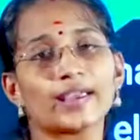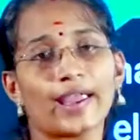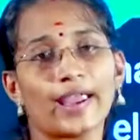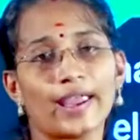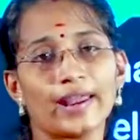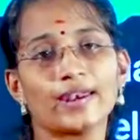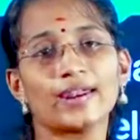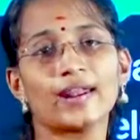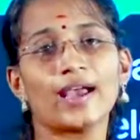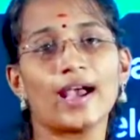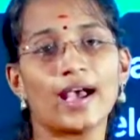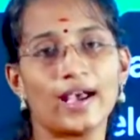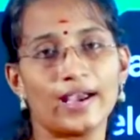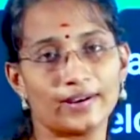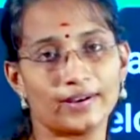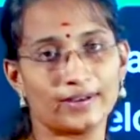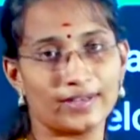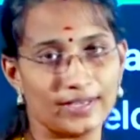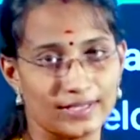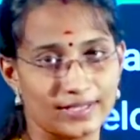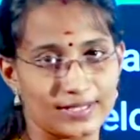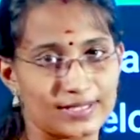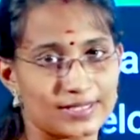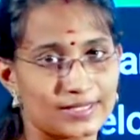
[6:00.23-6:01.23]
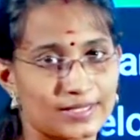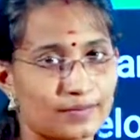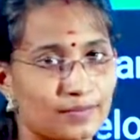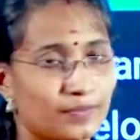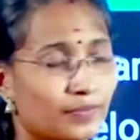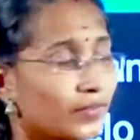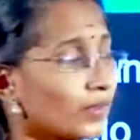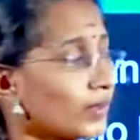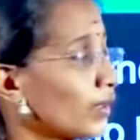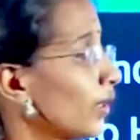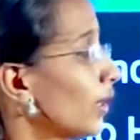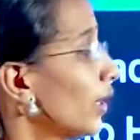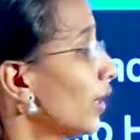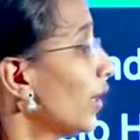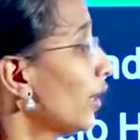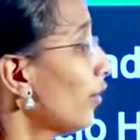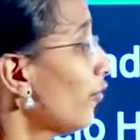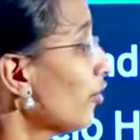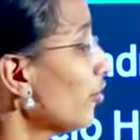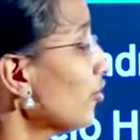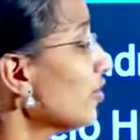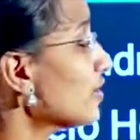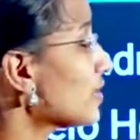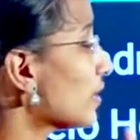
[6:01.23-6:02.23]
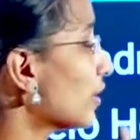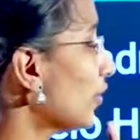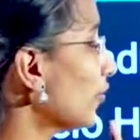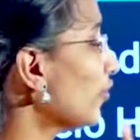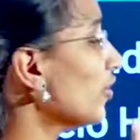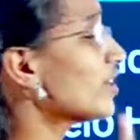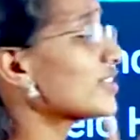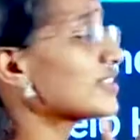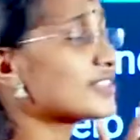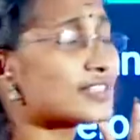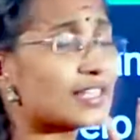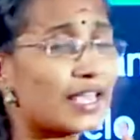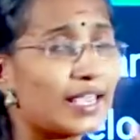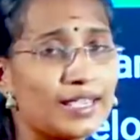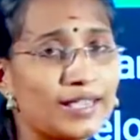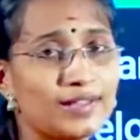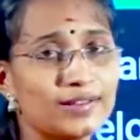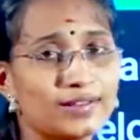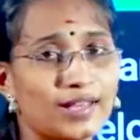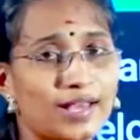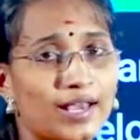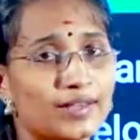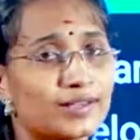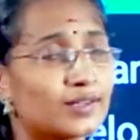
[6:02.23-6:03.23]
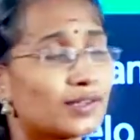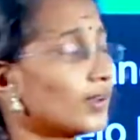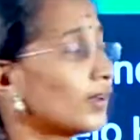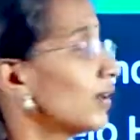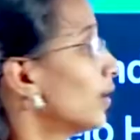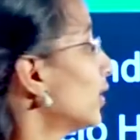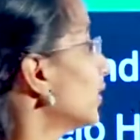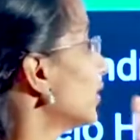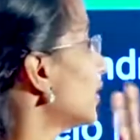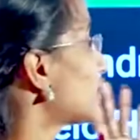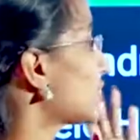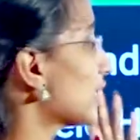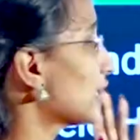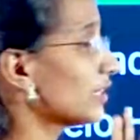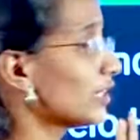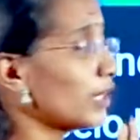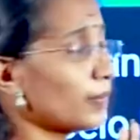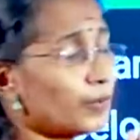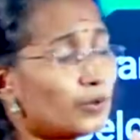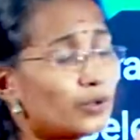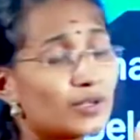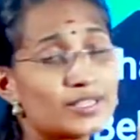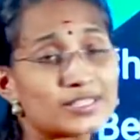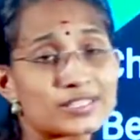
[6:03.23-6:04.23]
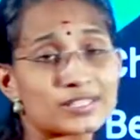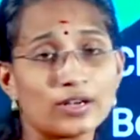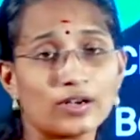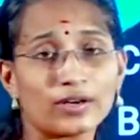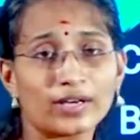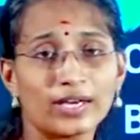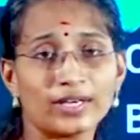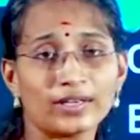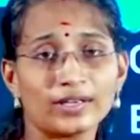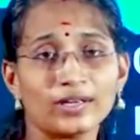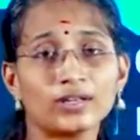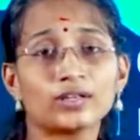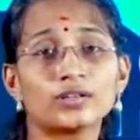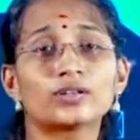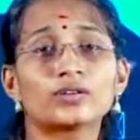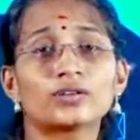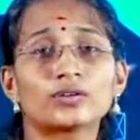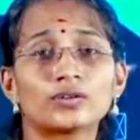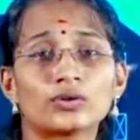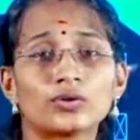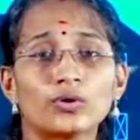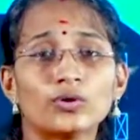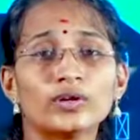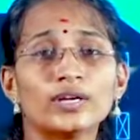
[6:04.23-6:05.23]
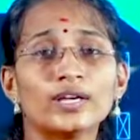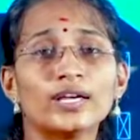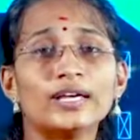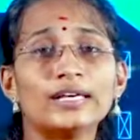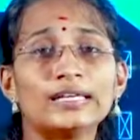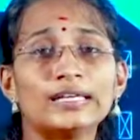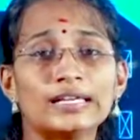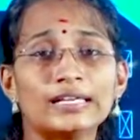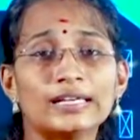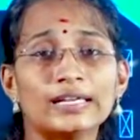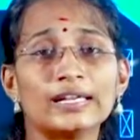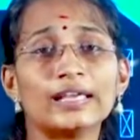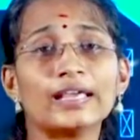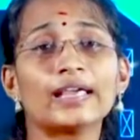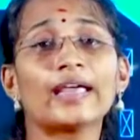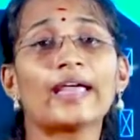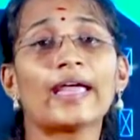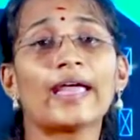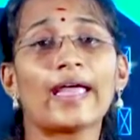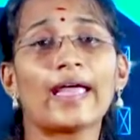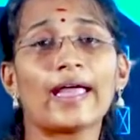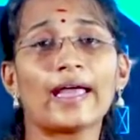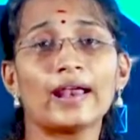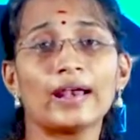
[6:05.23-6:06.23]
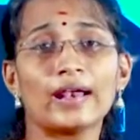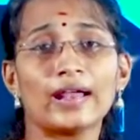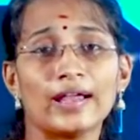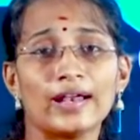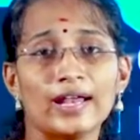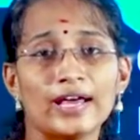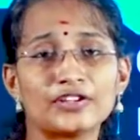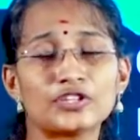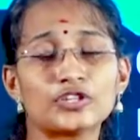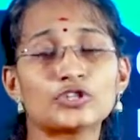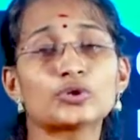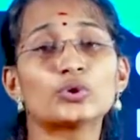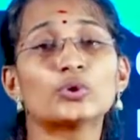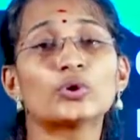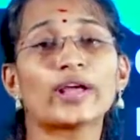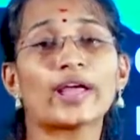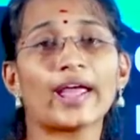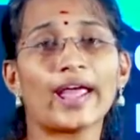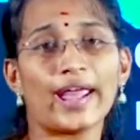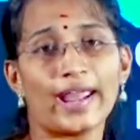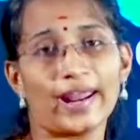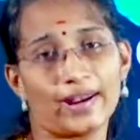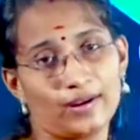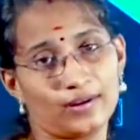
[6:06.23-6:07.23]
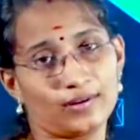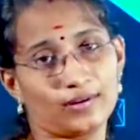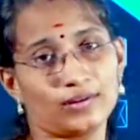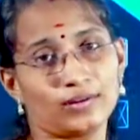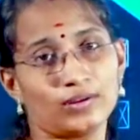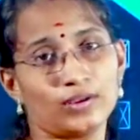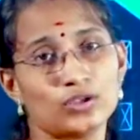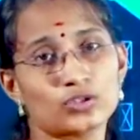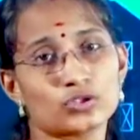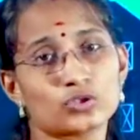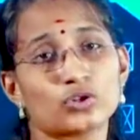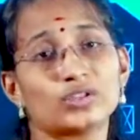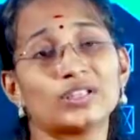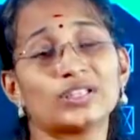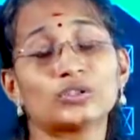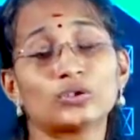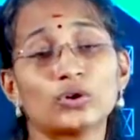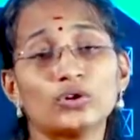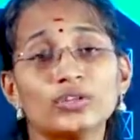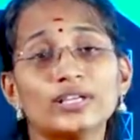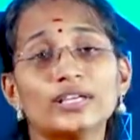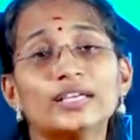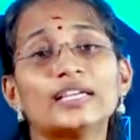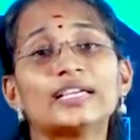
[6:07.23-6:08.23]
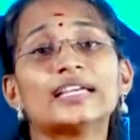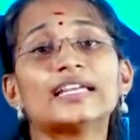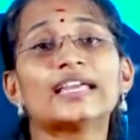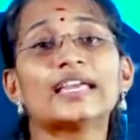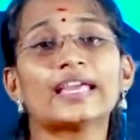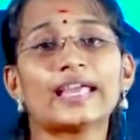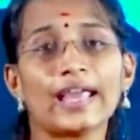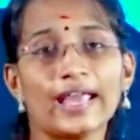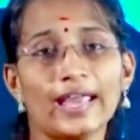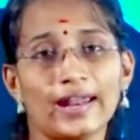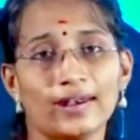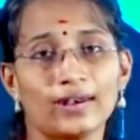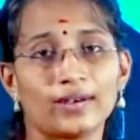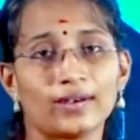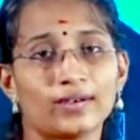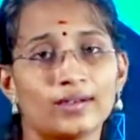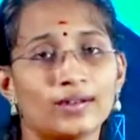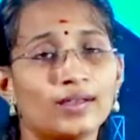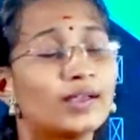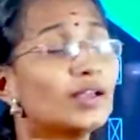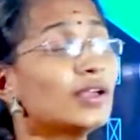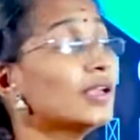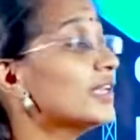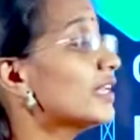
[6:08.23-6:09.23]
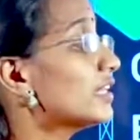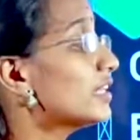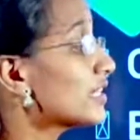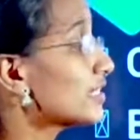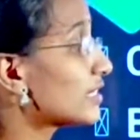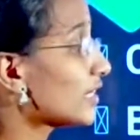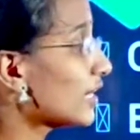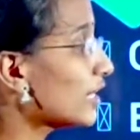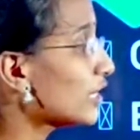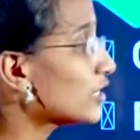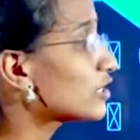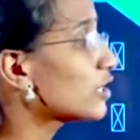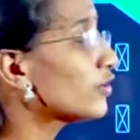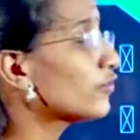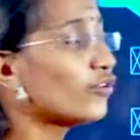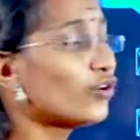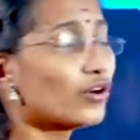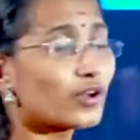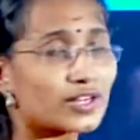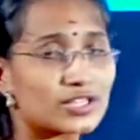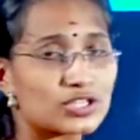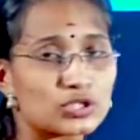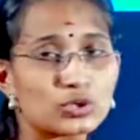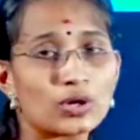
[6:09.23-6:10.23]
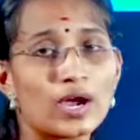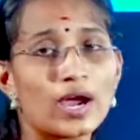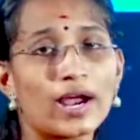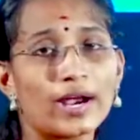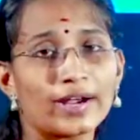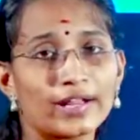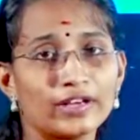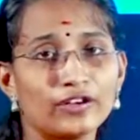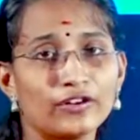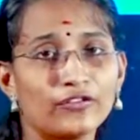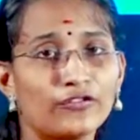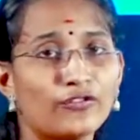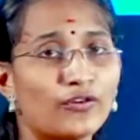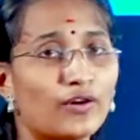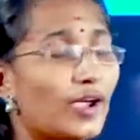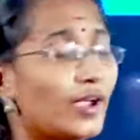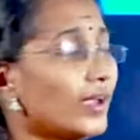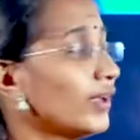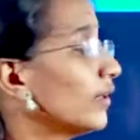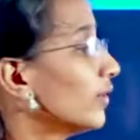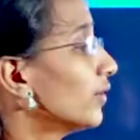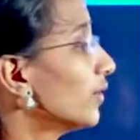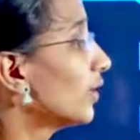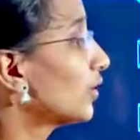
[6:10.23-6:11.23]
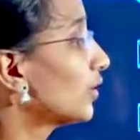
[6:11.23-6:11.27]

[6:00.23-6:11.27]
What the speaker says: N and S. If you are saying that the Chandrapur is located 20 degree latitude N, so the 20 degree N, it is easy for us to identify the